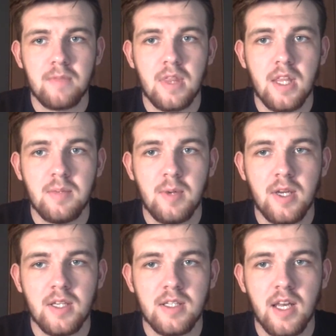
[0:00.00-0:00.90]
This
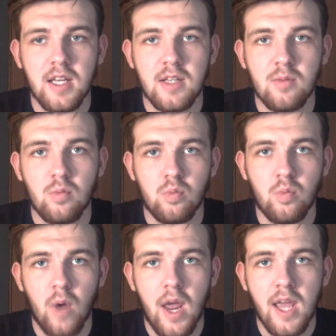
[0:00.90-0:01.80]
being said, it's
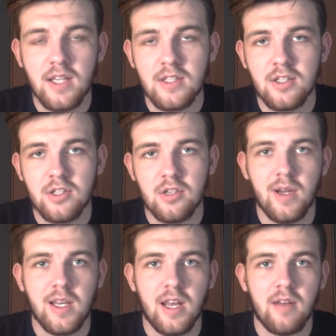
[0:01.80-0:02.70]
way easier to
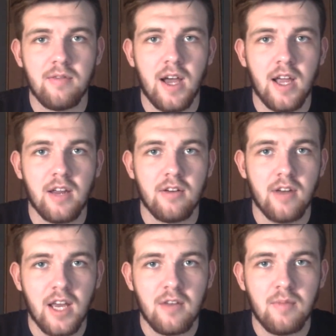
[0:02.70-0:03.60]
identify your
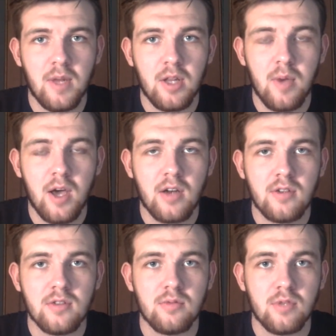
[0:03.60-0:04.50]
negative mental
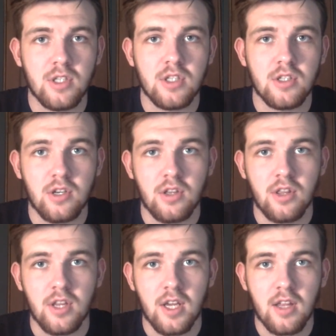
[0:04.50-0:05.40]
models, which is a good
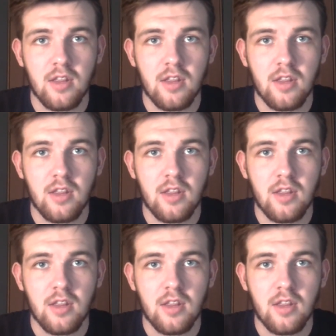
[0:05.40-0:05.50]
thing.